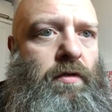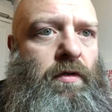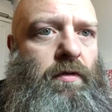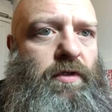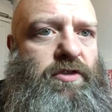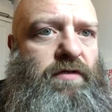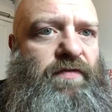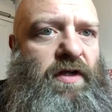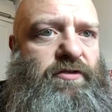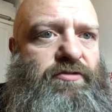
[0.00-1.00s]
Which
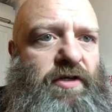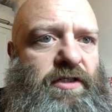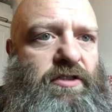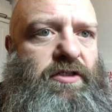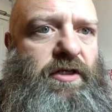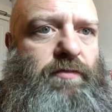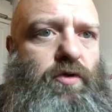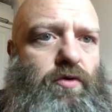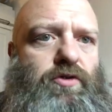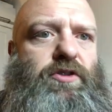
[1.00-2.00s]
advanced riding screen
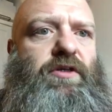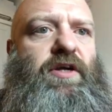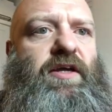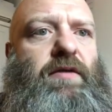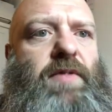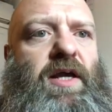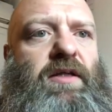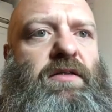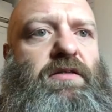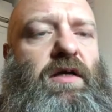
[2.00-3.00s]
course do you
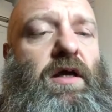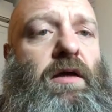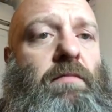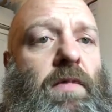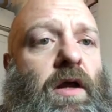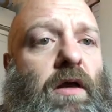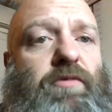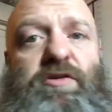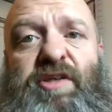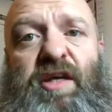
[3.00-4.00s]
recommend? Not
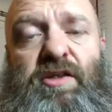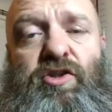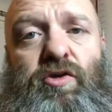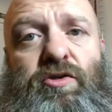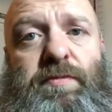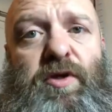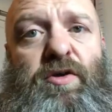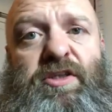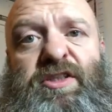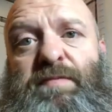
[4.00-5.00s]
entirely sure, to be
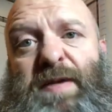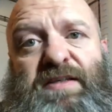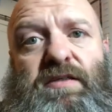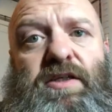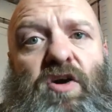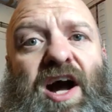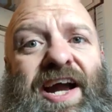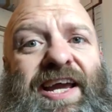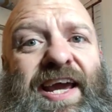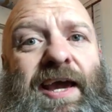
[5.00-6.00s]
honest. You've got
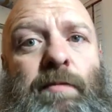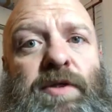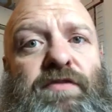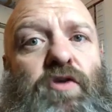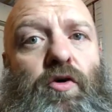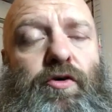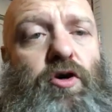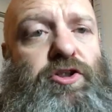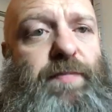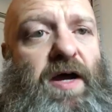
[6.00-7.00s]
IAM and you've got
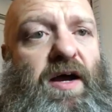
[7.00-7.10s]
ROSPA.